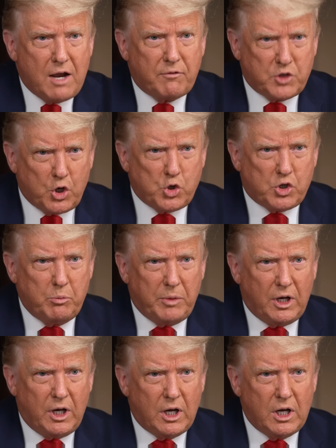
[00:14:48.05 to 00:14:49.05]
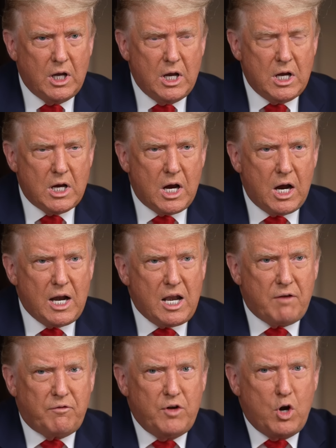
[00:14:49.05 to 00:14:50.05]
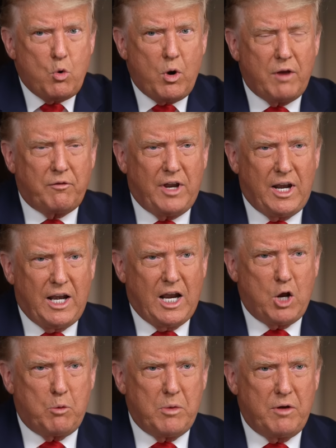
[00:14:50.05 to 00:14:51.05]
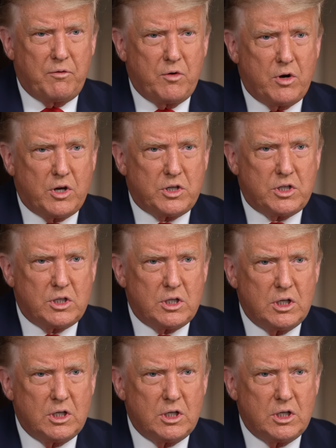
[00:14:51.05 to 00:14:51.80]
have social media, I'd have no way of getting out my voice. Do